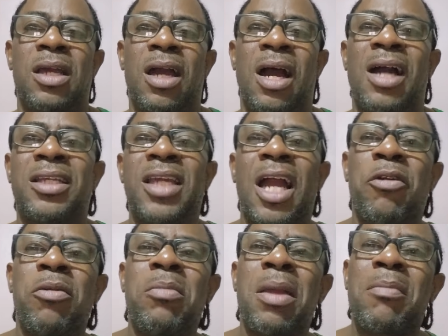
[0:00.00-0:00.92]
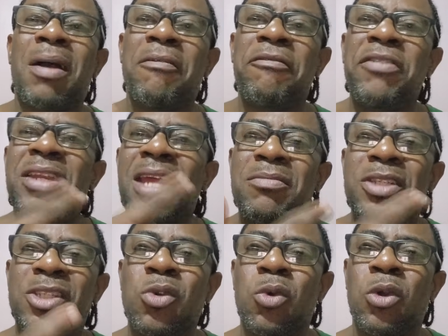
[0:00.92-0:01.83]
And can remember for them
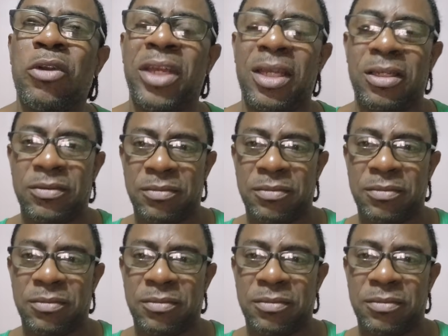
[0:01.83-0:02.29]
story.